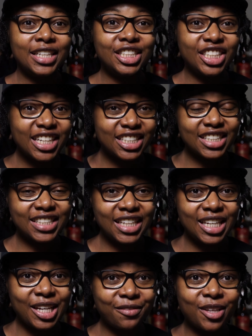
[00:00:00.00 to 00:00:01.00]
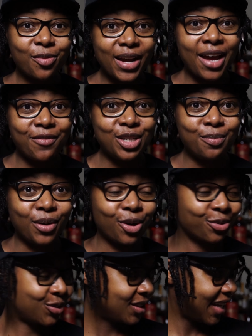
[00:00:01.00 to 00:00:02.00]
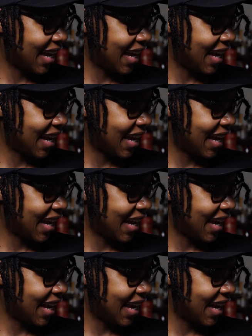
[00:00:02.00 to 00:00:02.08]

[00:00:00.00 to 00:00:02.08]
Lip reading: just to see if they would have any bottles.